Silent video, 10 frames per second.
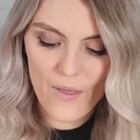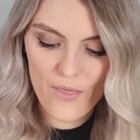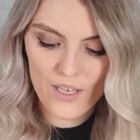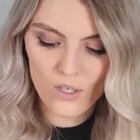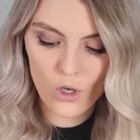a
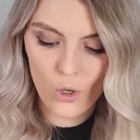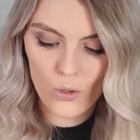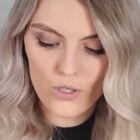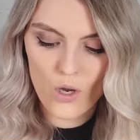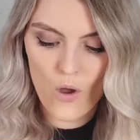thin
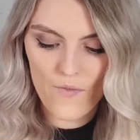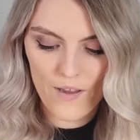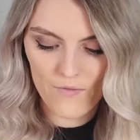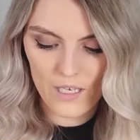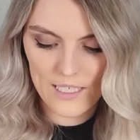coat of
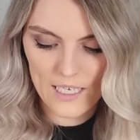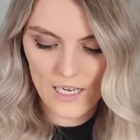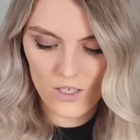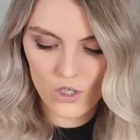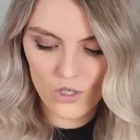every
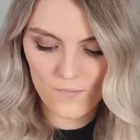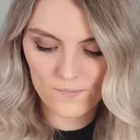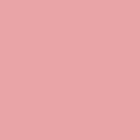stage.